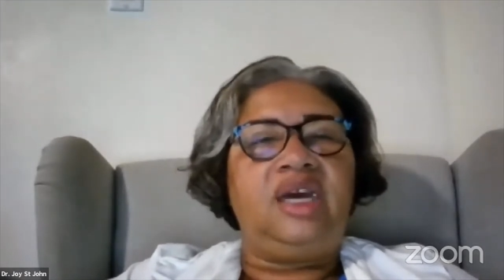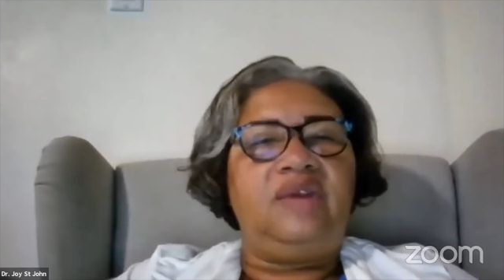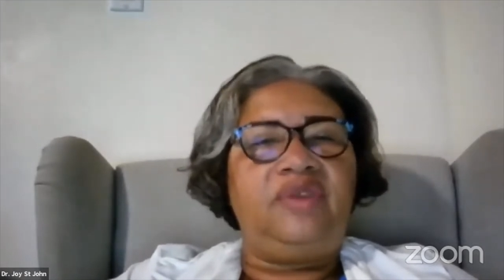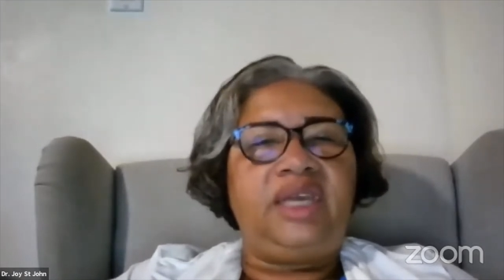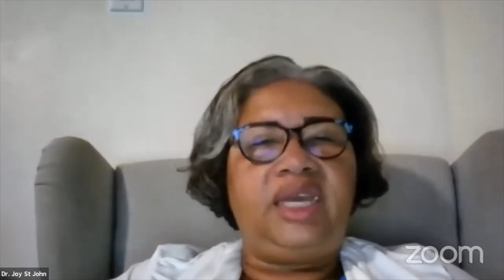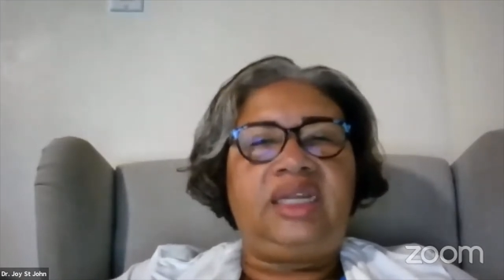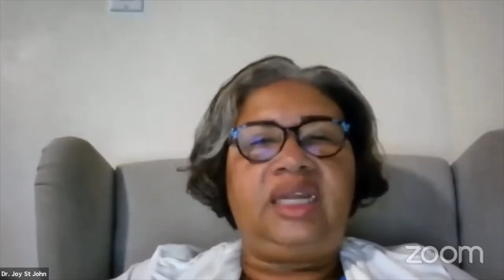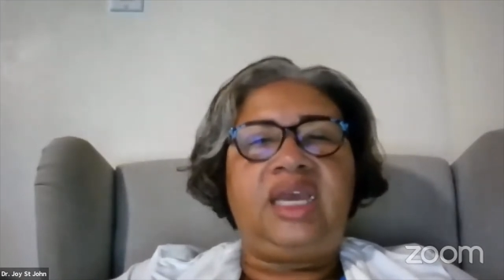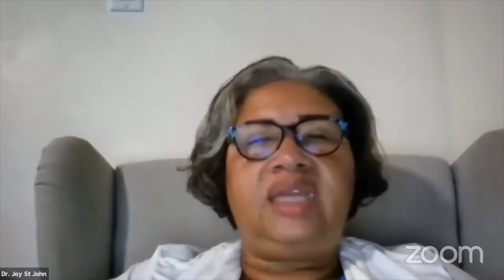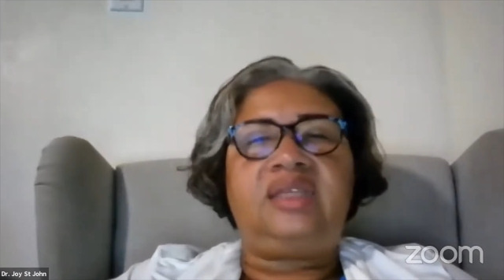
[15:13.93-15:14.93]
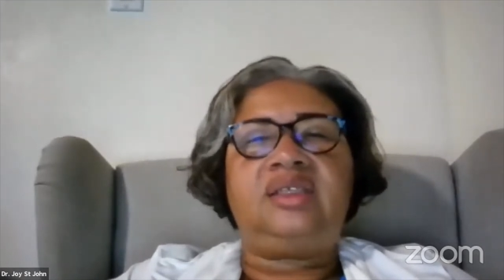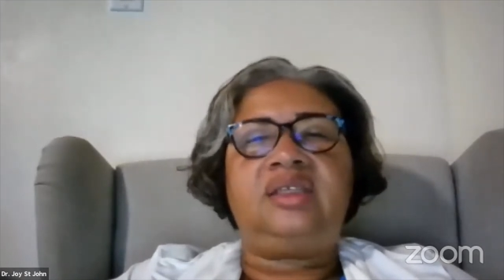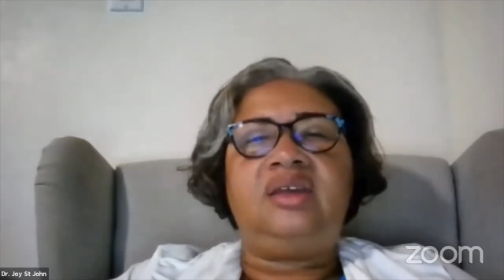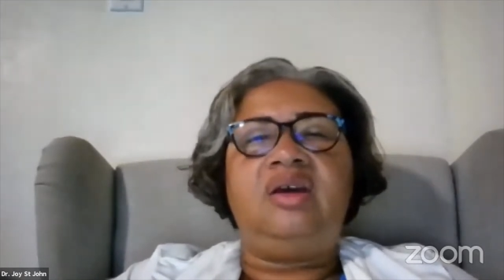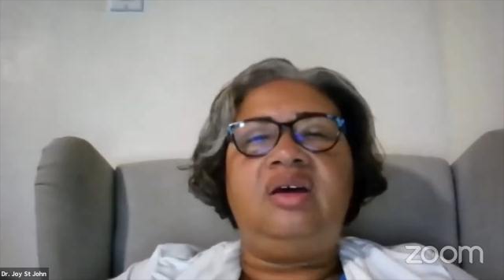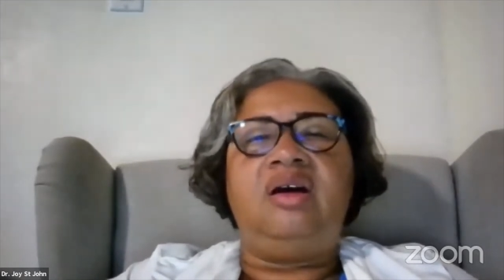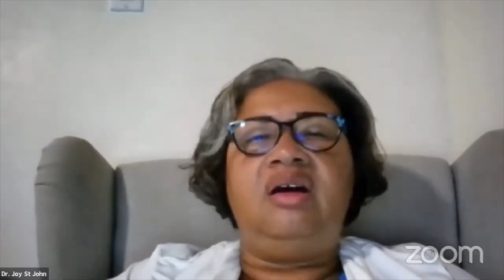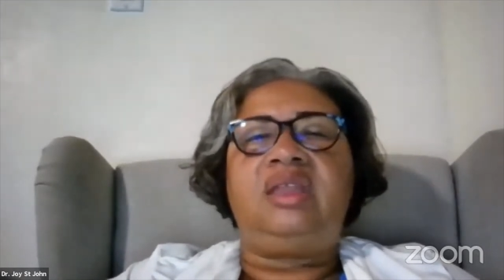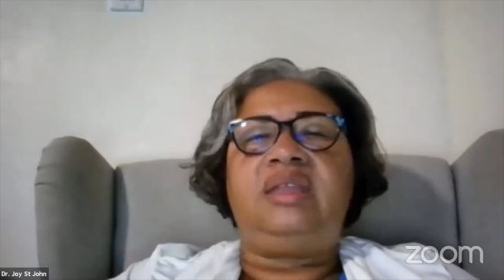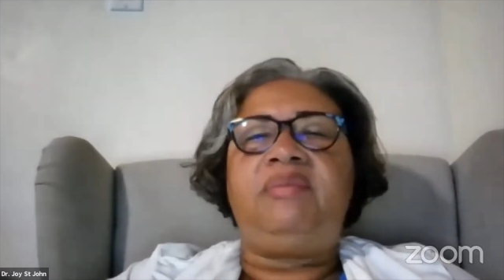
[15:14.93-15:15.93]
CARPHA Guidelines
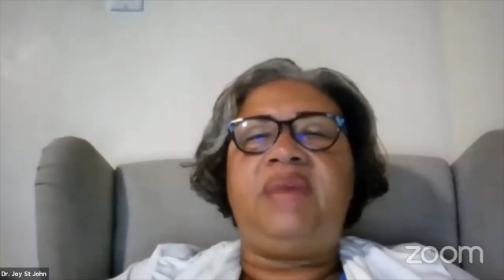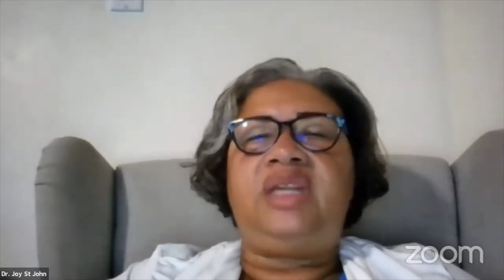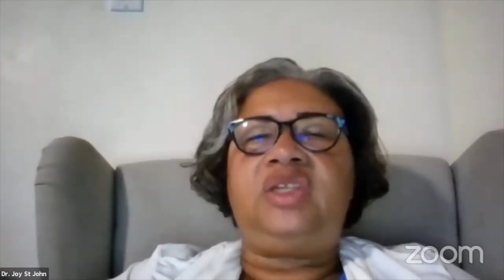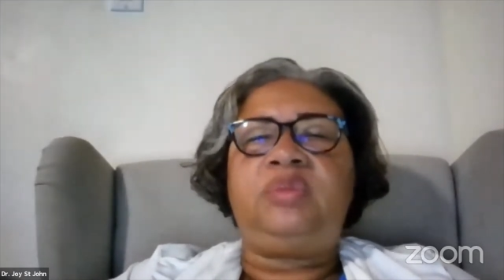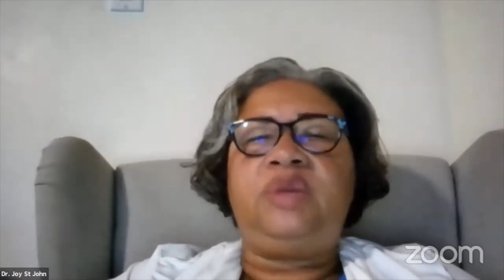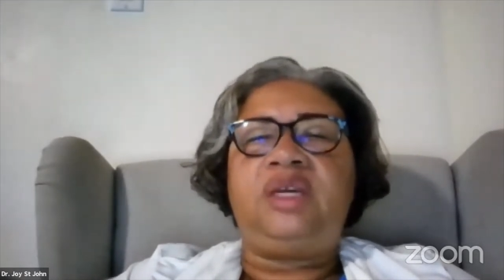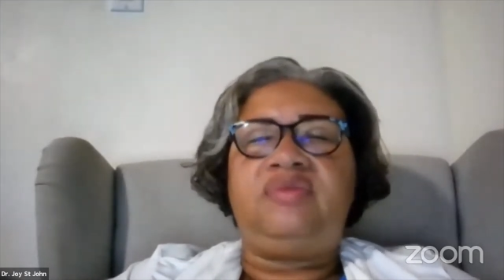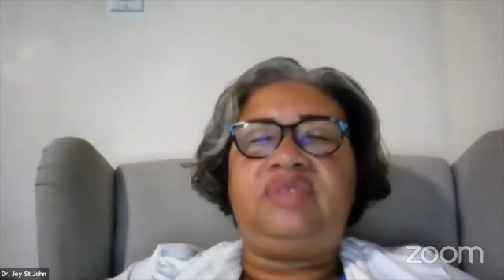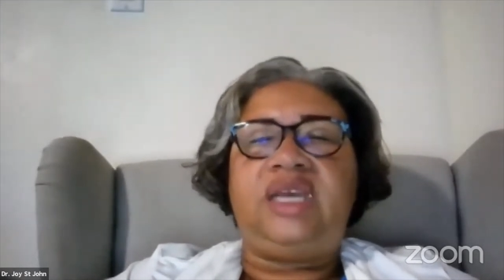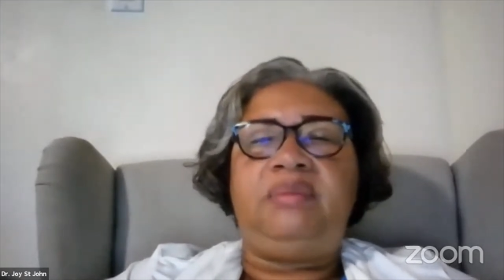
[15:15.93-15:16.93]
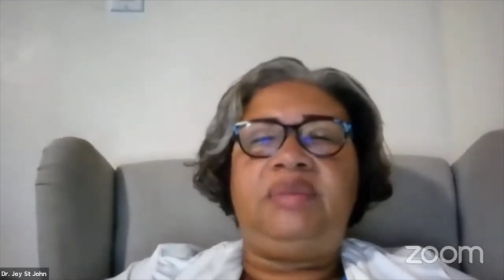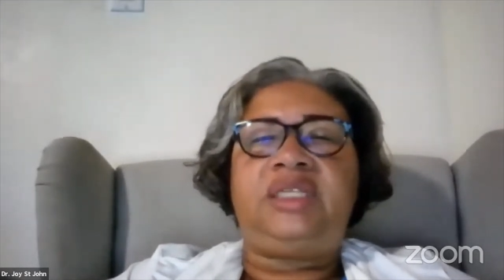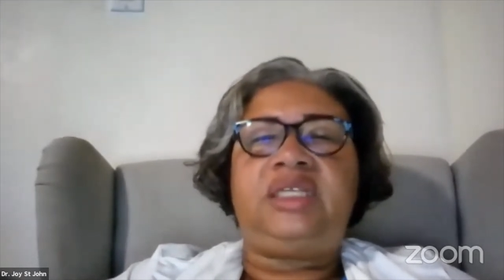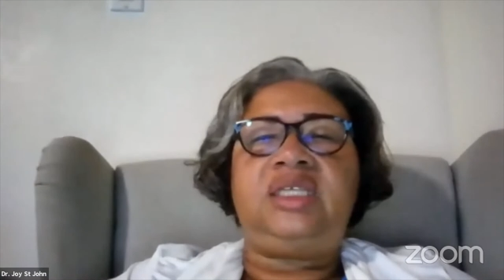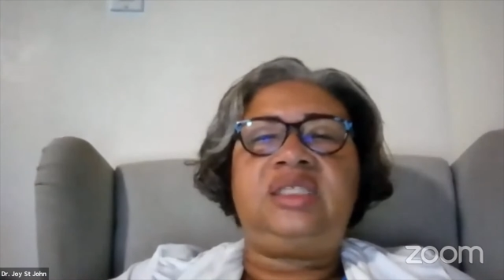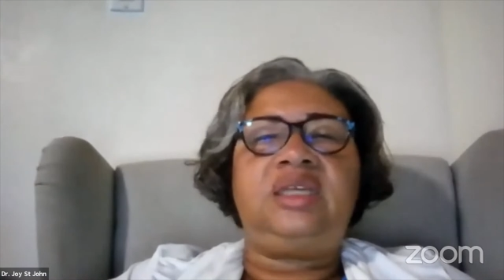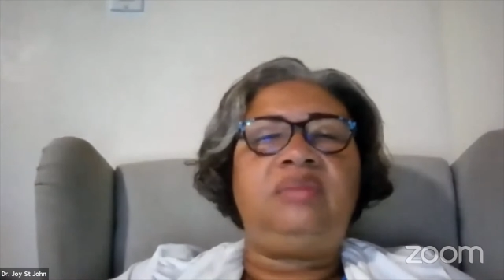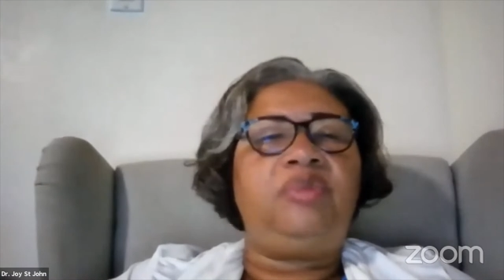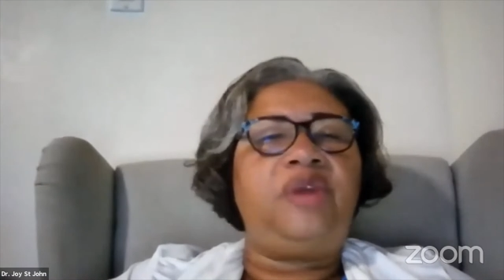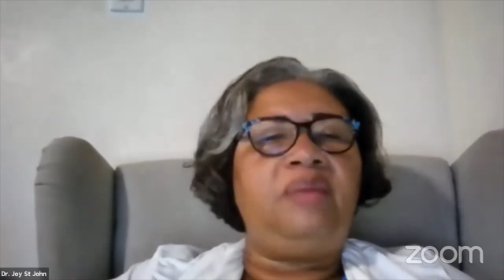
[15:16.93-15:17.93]
on the Management of Diabetes
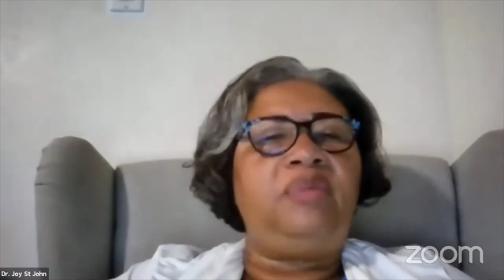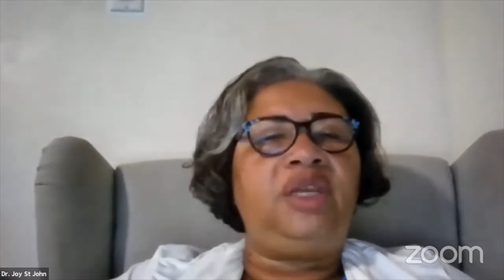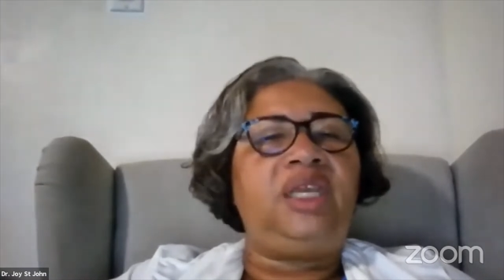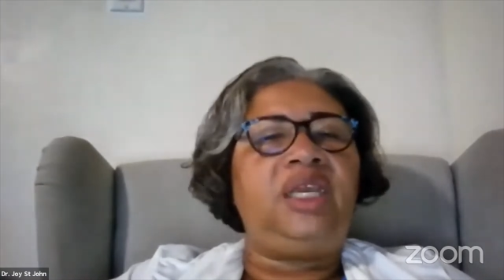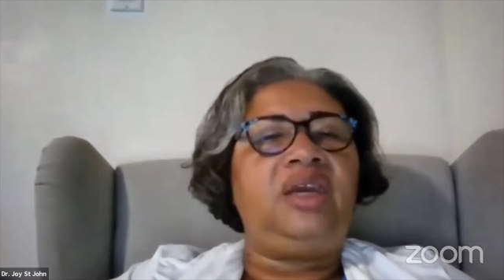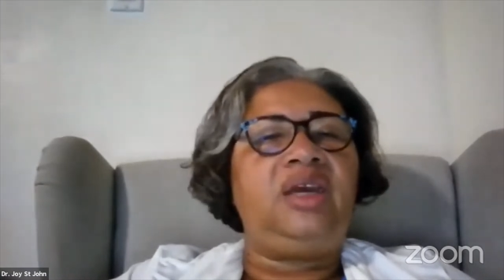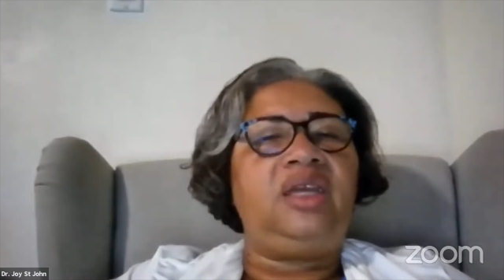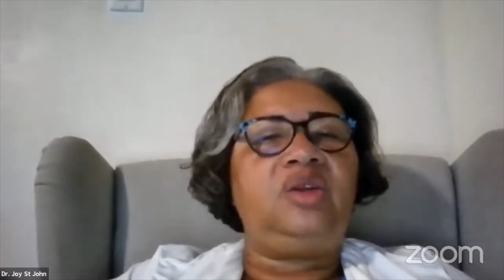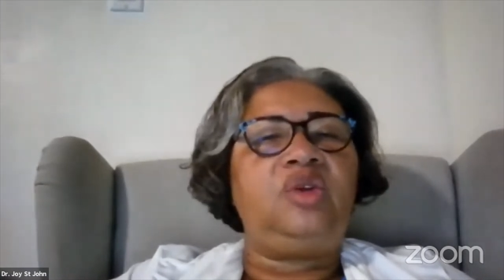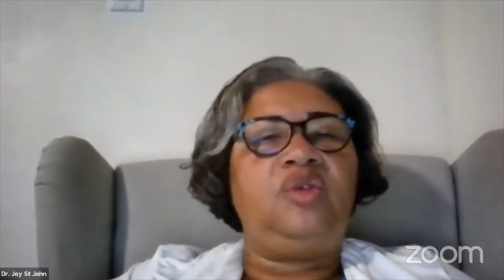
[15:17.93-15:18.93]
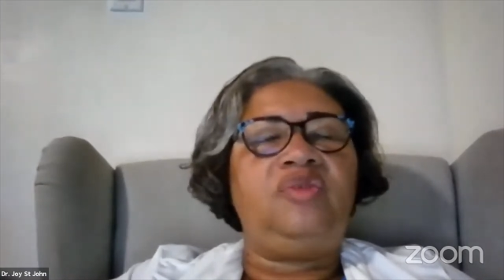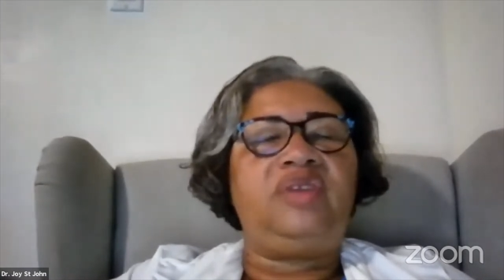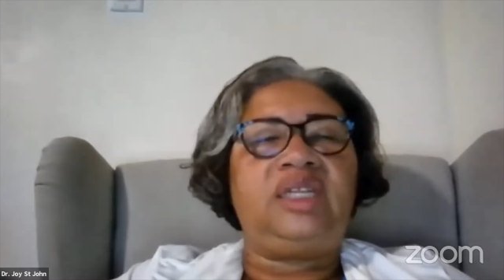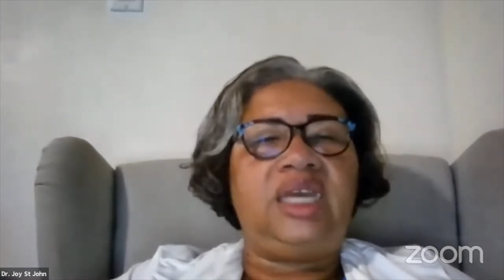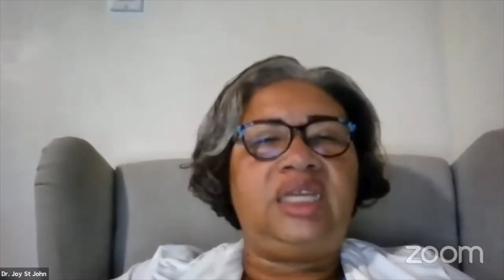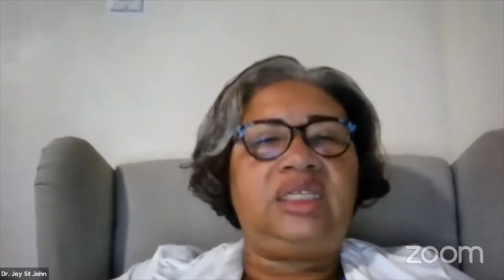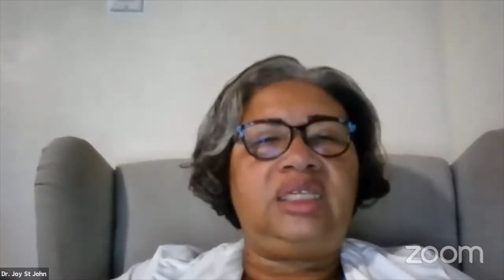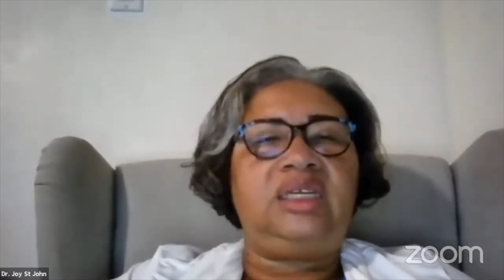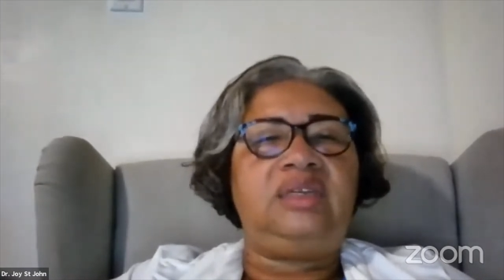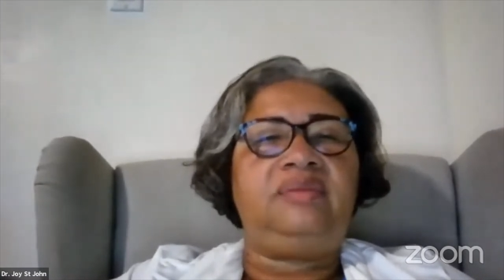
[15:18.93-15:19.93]
in Primary Care and
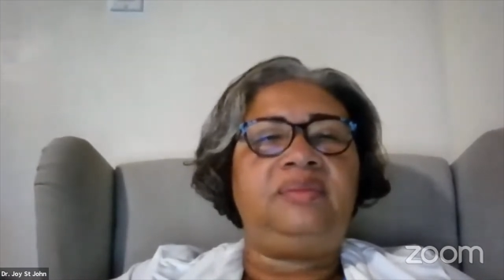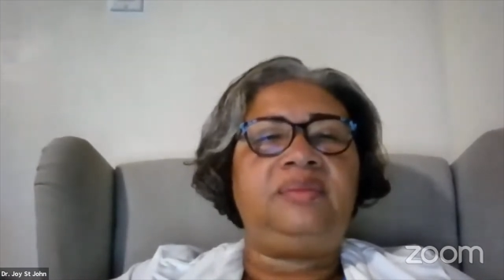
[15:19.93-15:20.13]
COVID-19.